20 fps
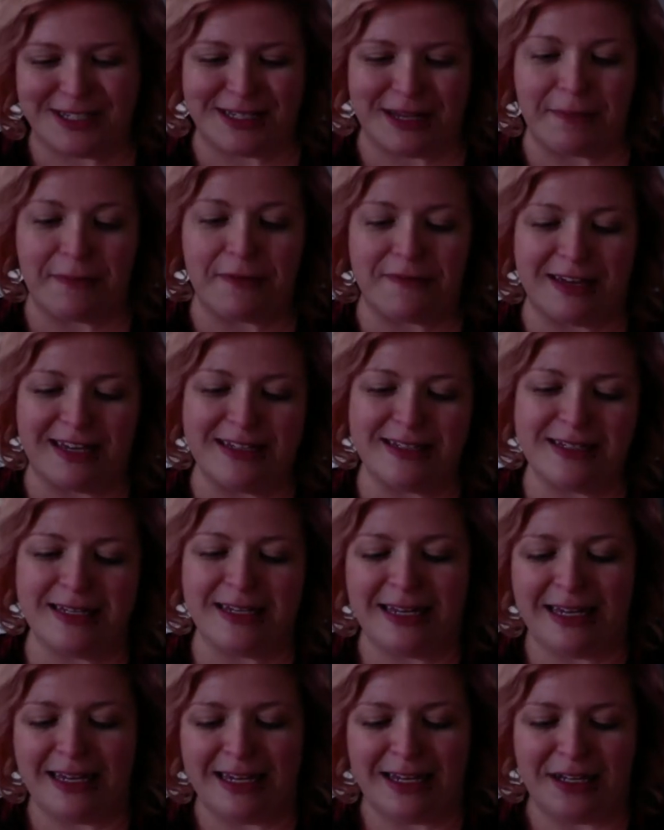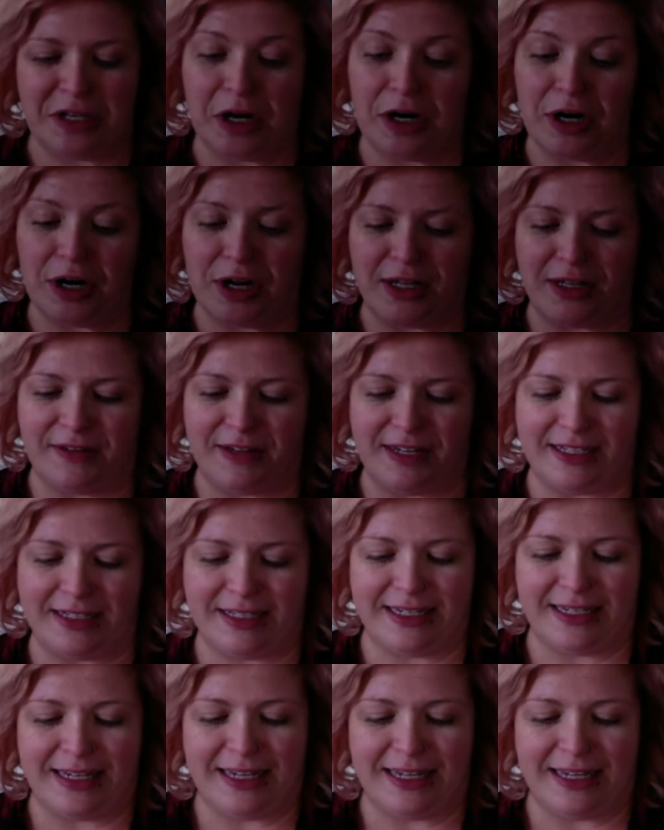Some of it, not all of it.